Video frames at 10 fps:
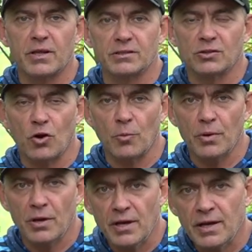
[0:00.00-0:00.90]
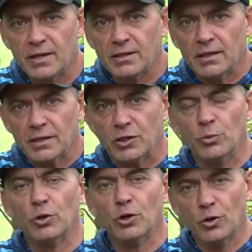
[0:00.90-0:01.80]
there's Kob,
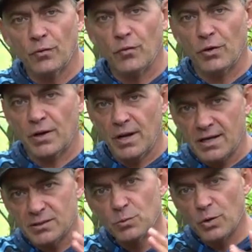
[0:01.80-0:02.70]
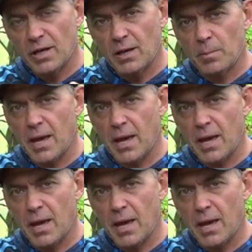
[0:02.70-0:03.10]
you would look for a nice working